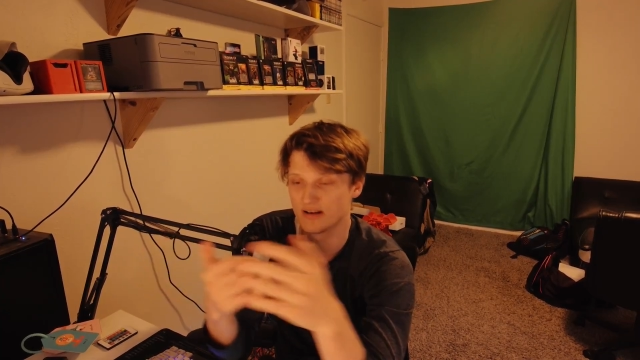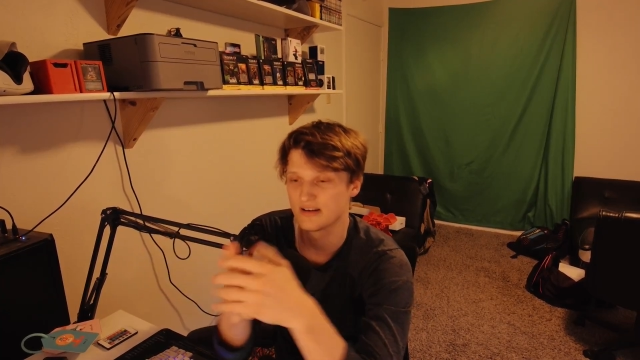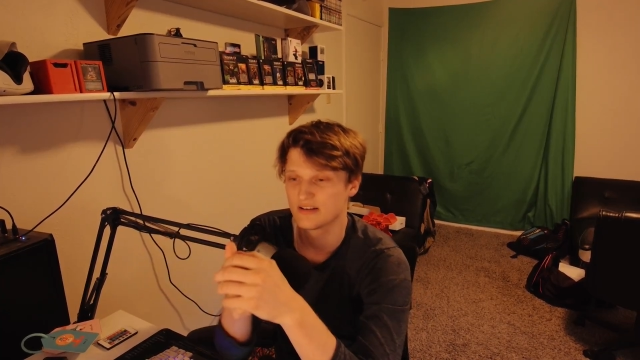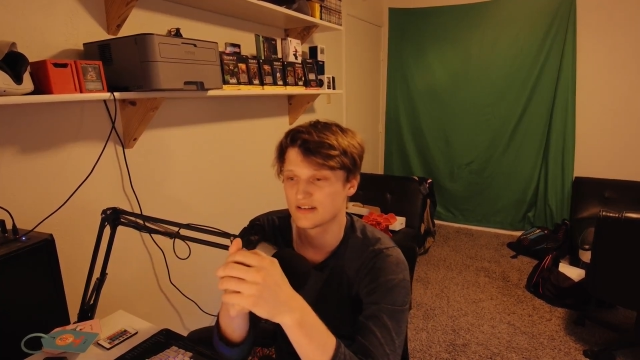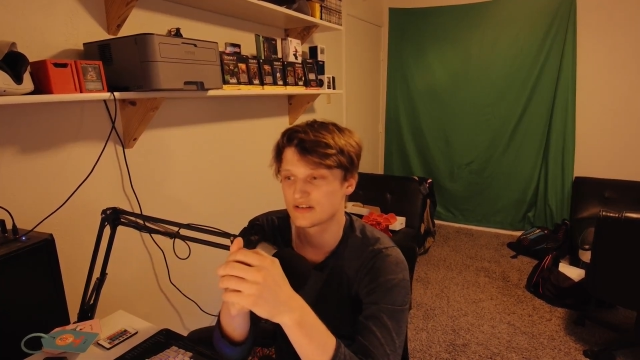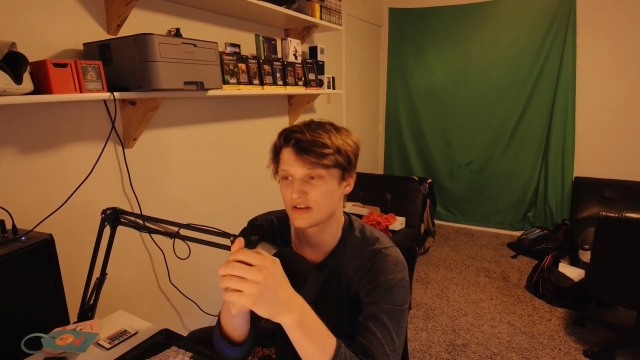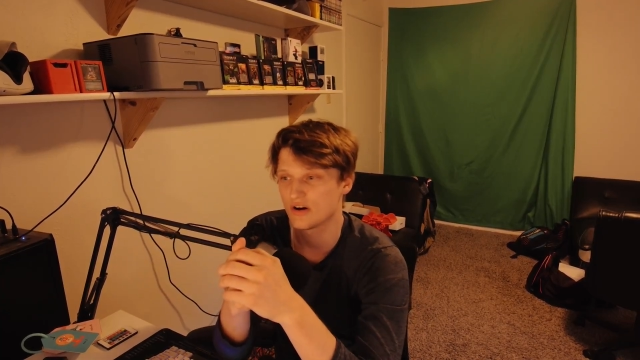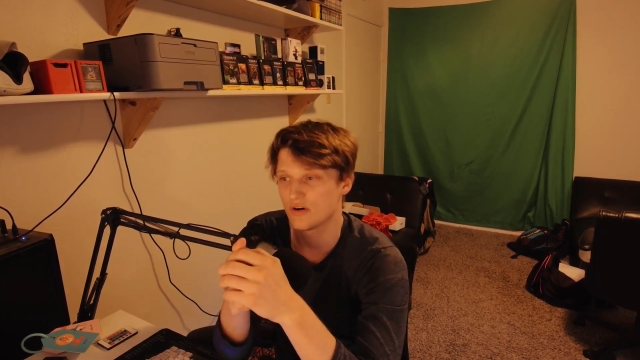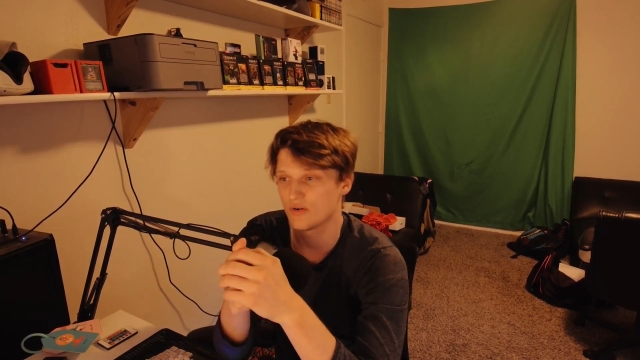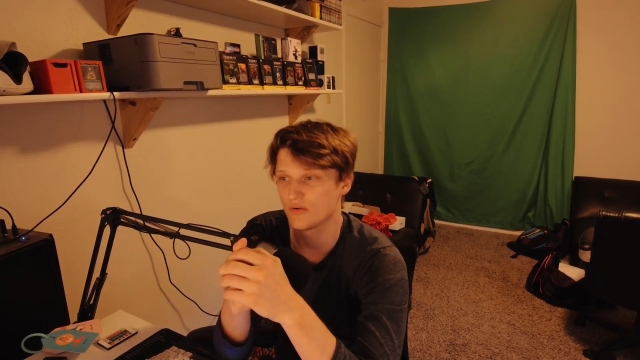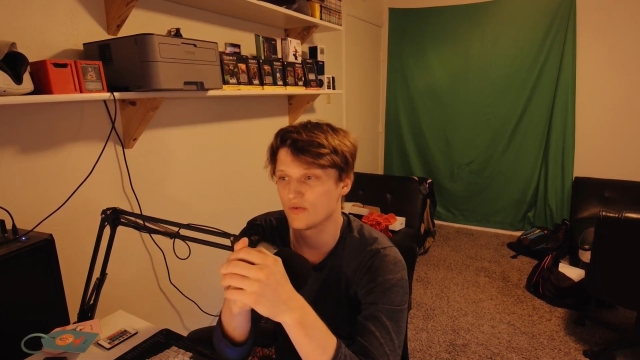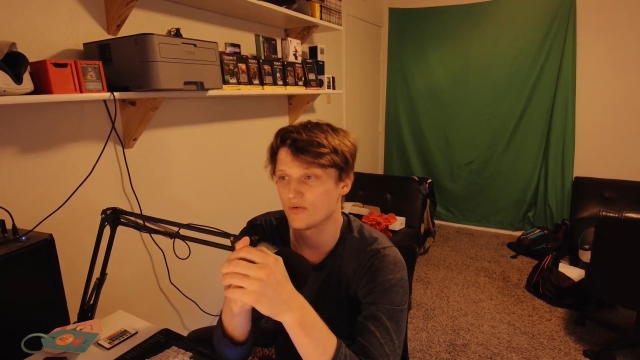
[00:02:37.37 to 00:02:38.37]

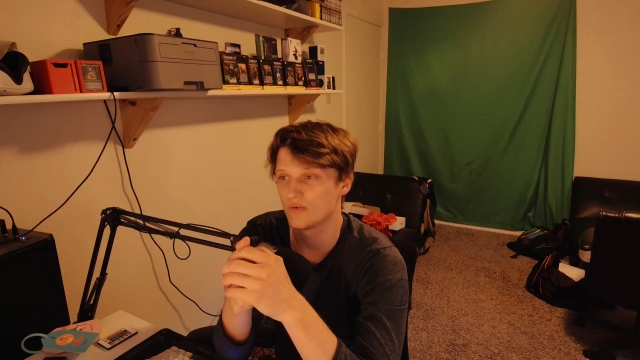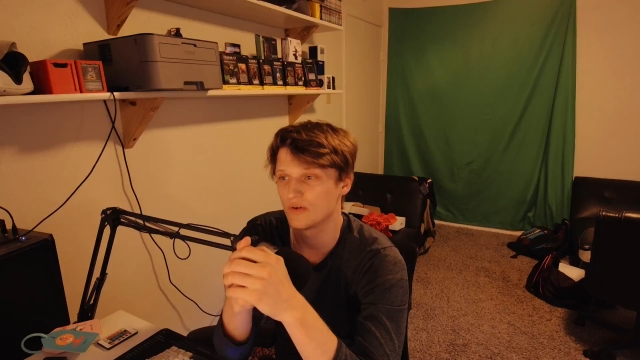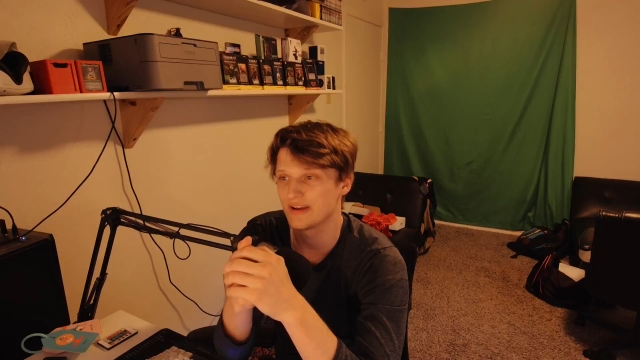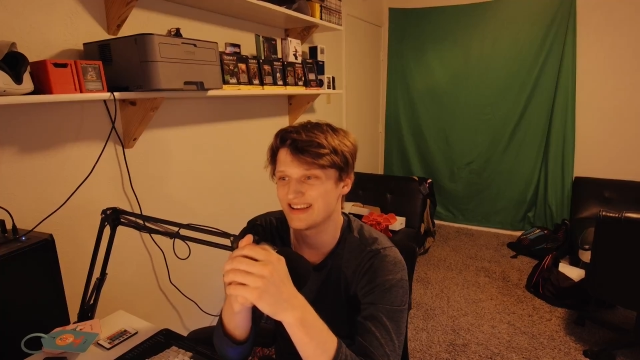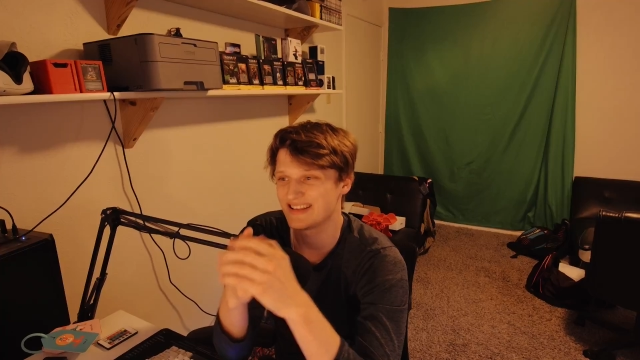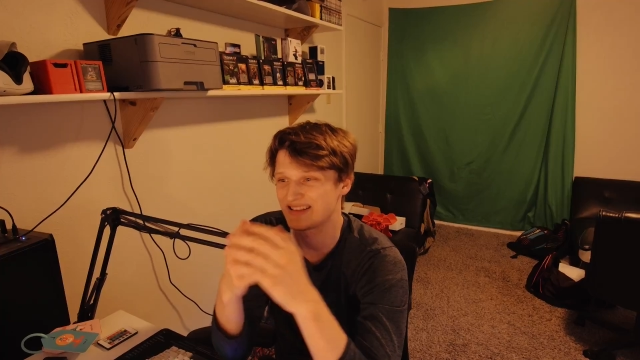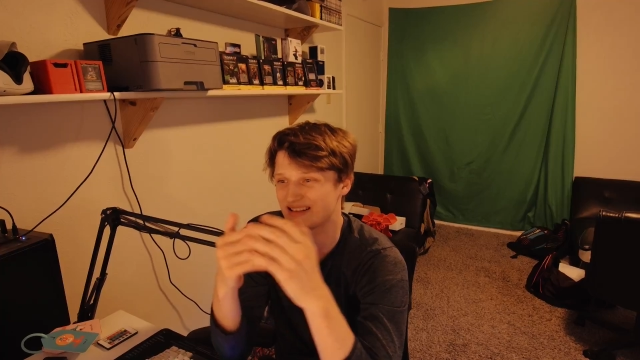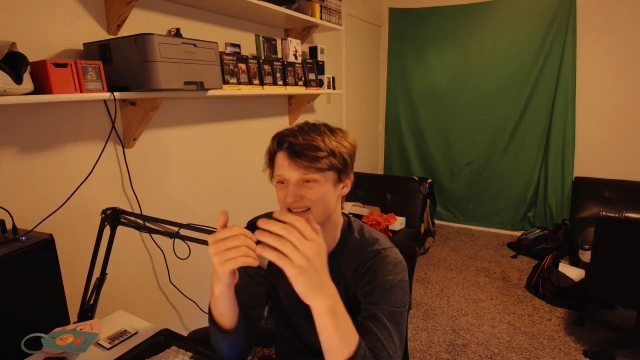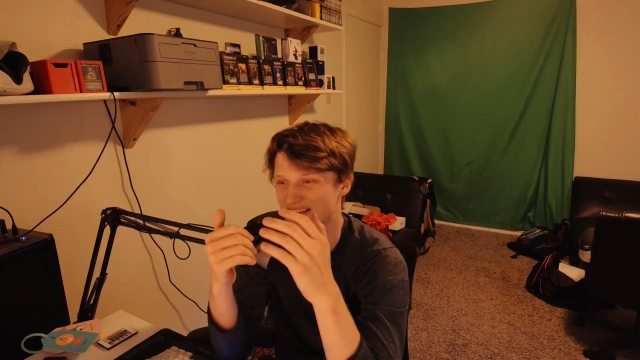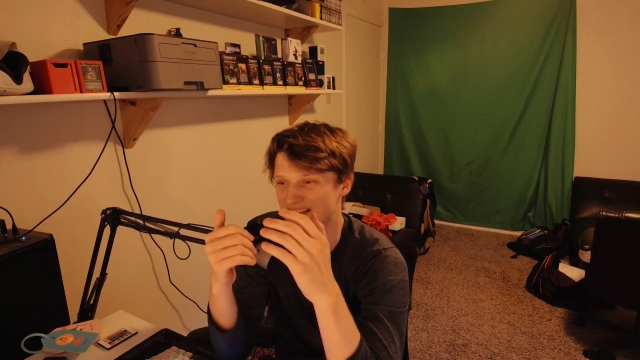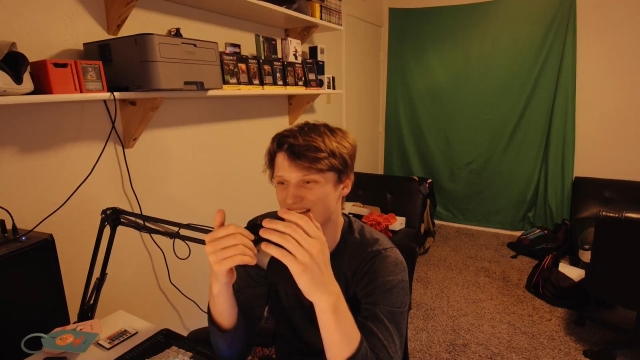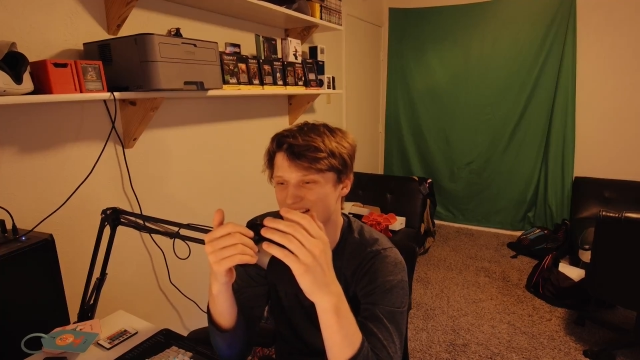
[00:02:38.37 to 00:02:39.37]
So it
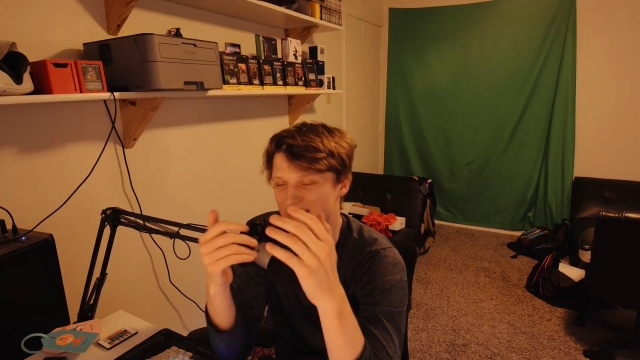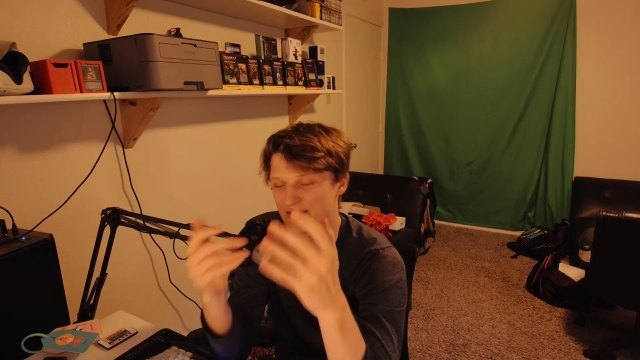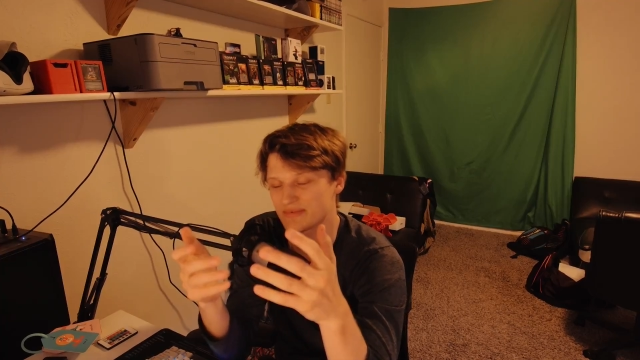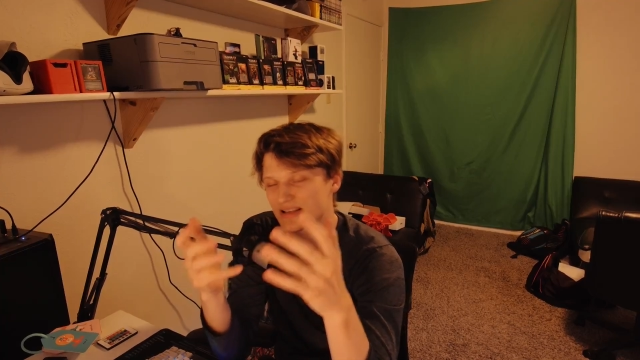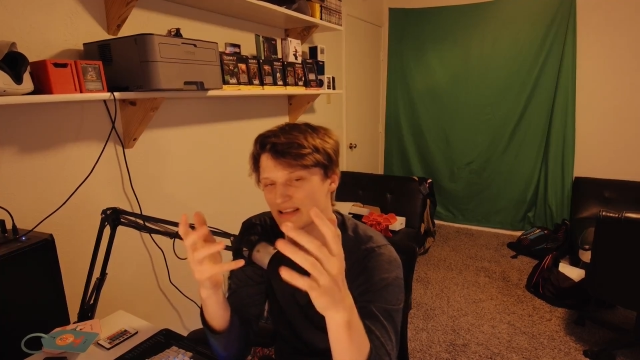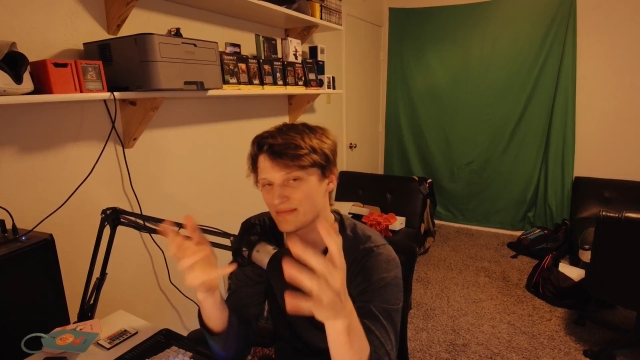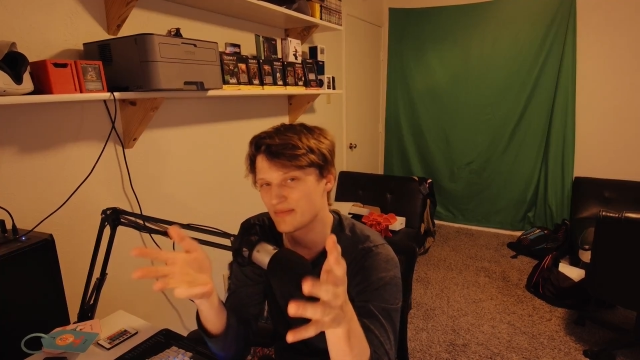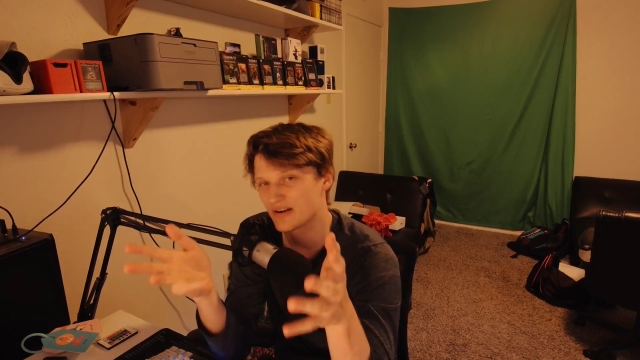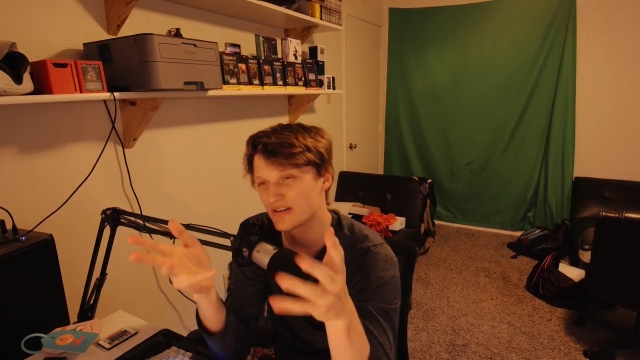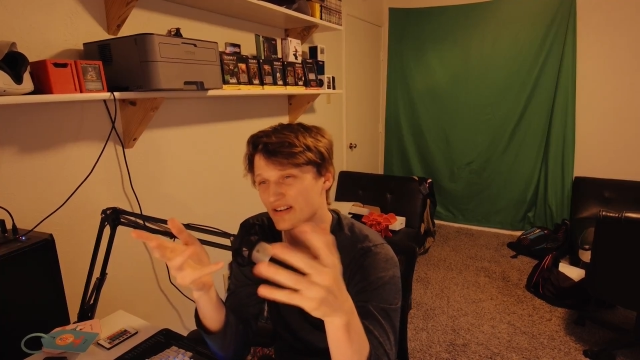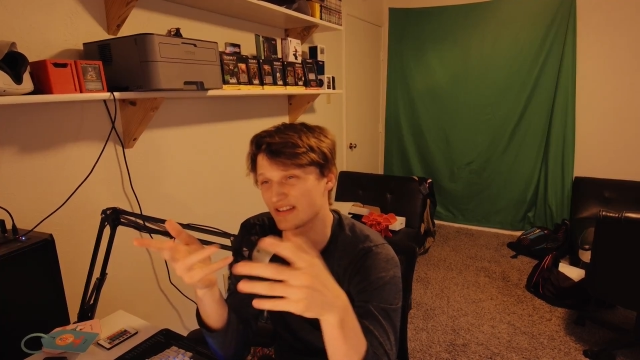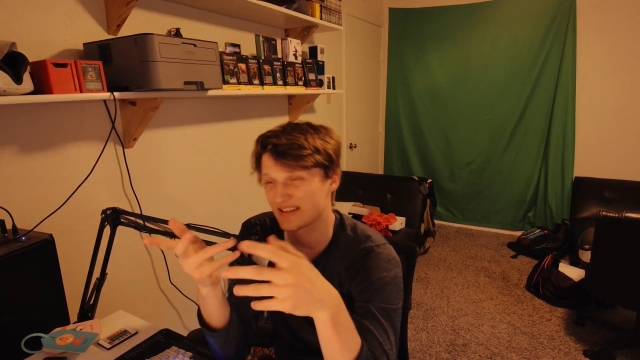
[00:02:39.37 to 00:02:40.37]
seems like the monitor,